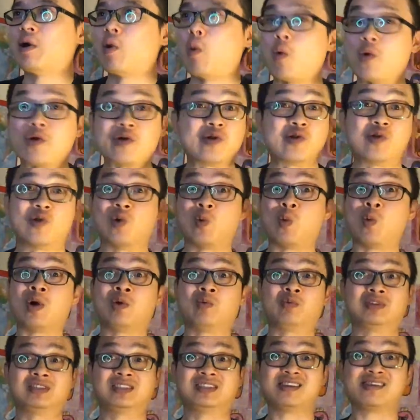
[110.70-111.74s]
No one
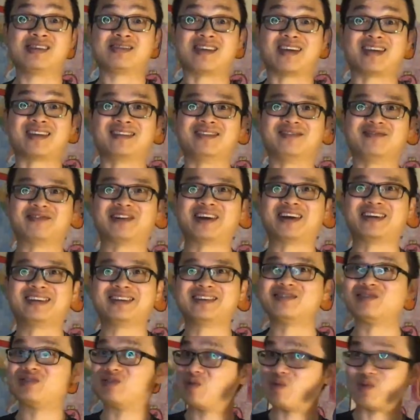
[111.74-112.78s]
would say that, right?
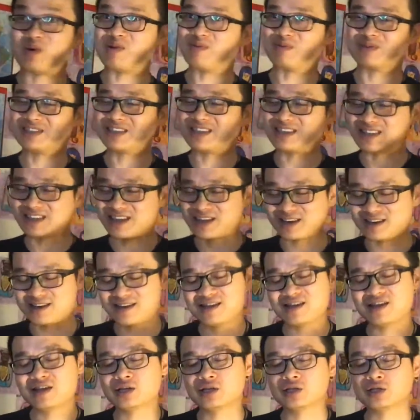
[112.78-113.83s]
No one would say that.
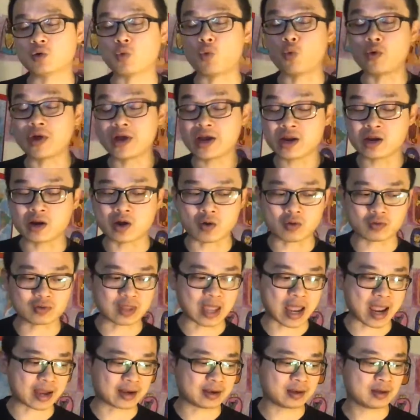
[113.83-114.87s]
So we know
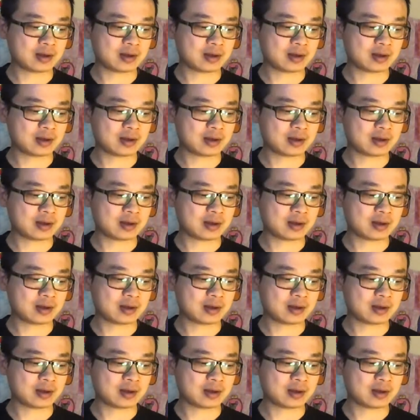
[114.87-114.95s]
that